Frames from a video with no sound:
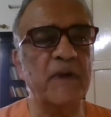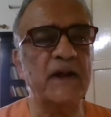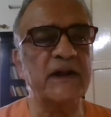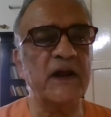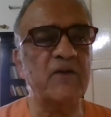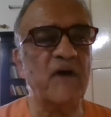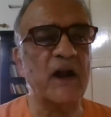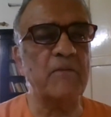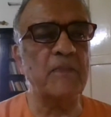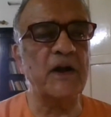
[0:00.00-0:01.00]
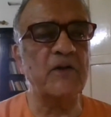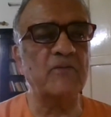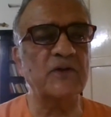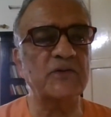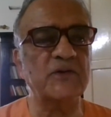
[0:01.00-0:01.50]
by the environment
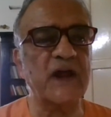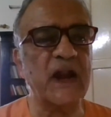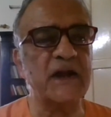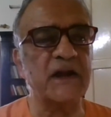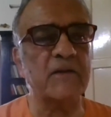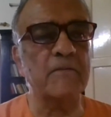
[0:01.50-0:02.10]
of the society,